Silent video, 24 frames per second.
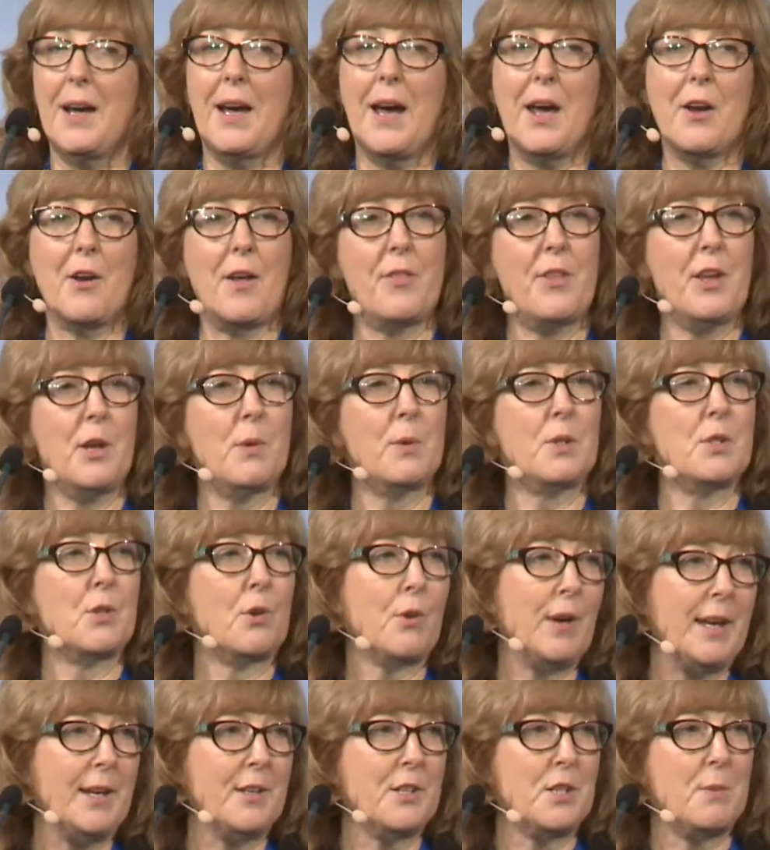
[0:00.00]
And I think it was
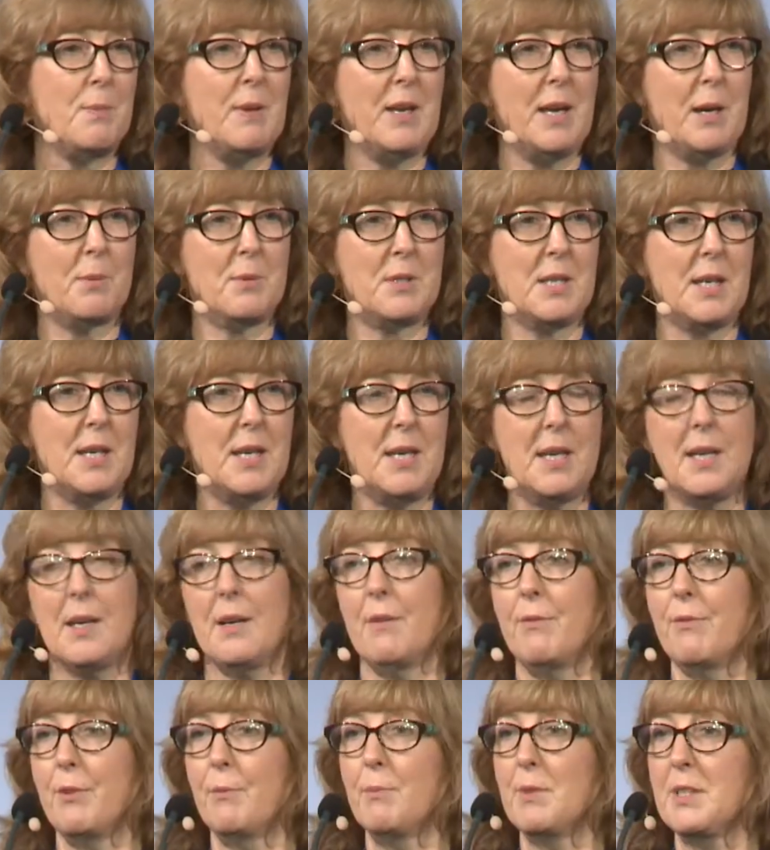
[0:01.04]
great to be able to hear
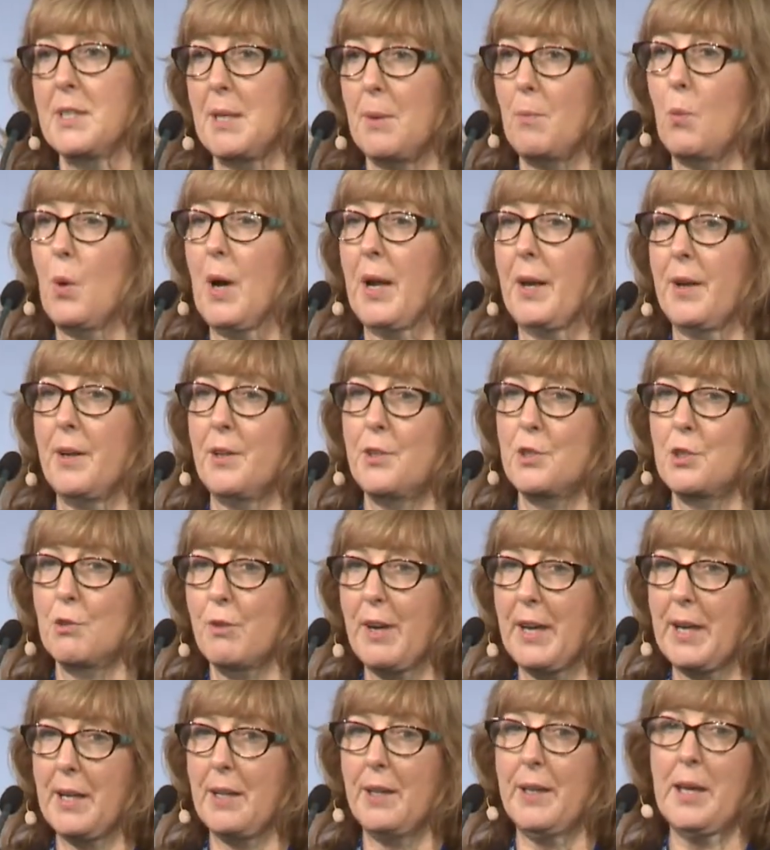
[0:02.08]
from someone
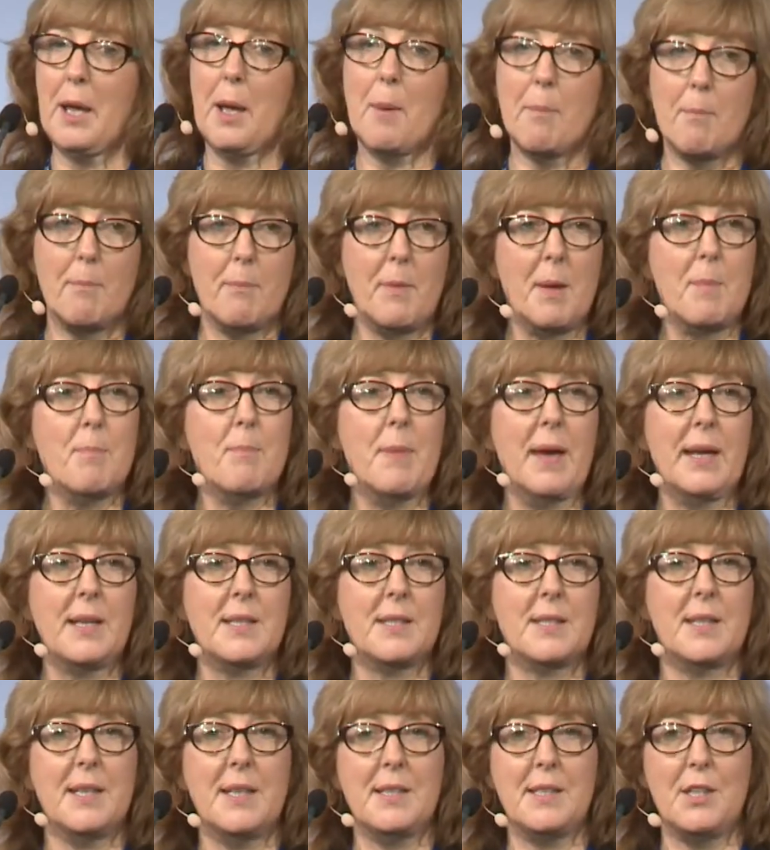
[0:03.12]
directly. It
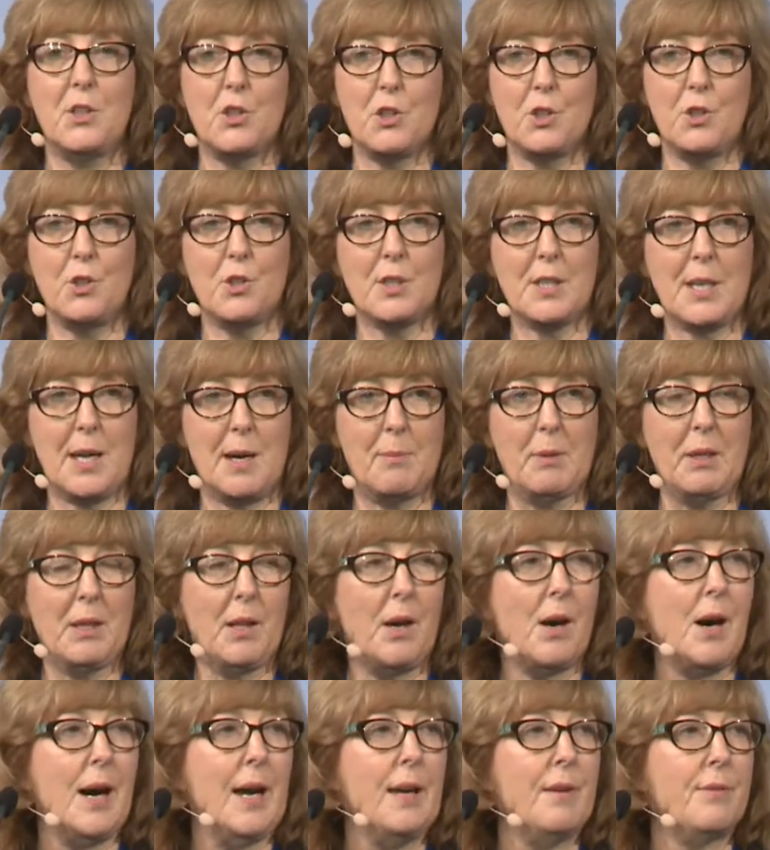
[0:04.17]
makes these issues come
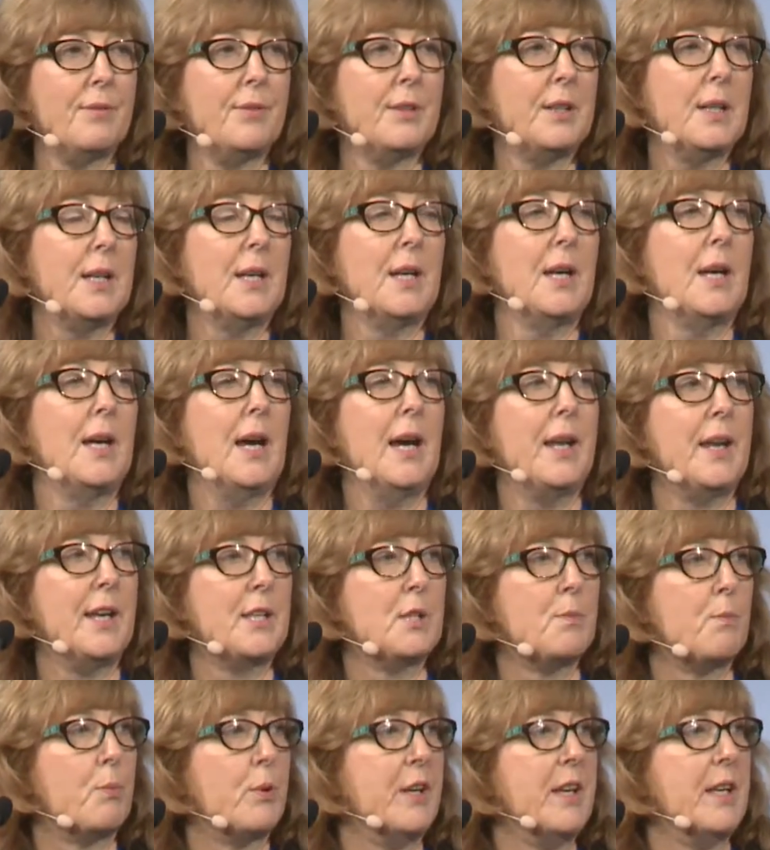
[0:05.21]
alive. And
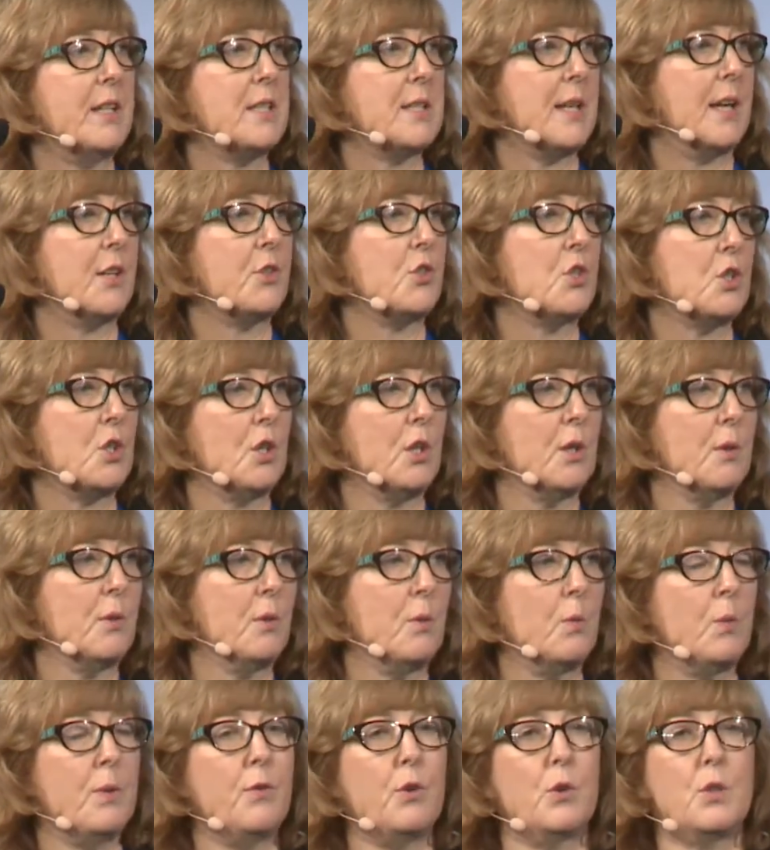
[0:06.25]
as Priya touched on,
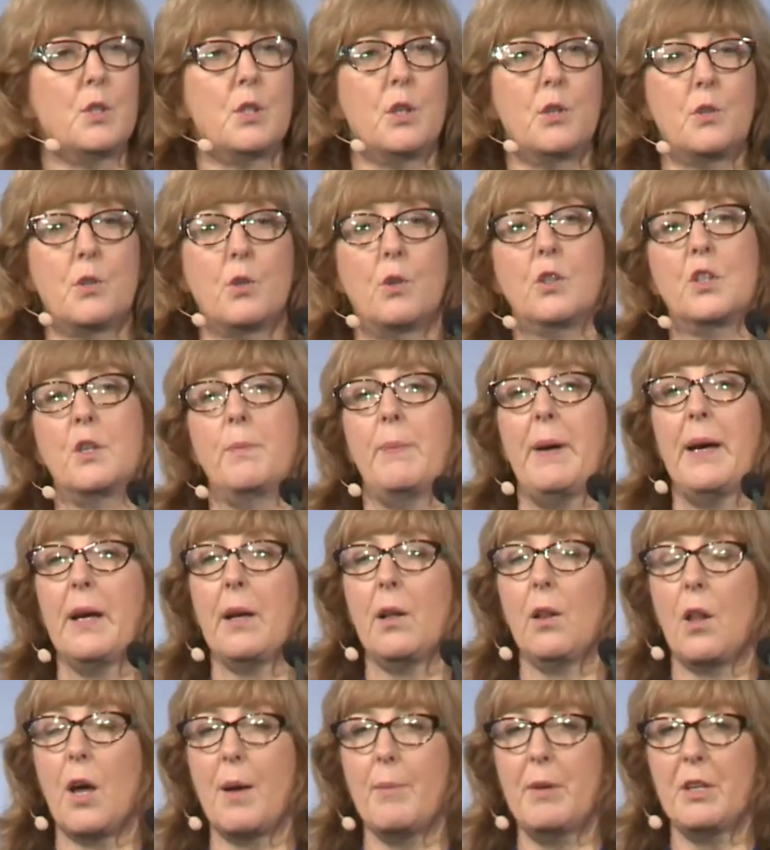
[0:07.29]
we've also talked about
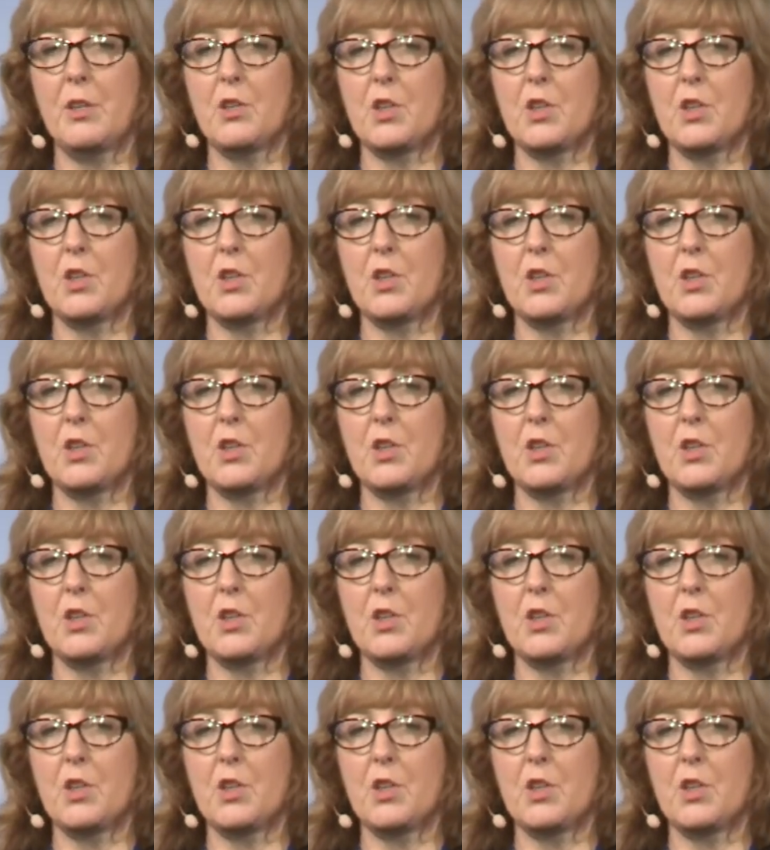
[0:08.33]
climate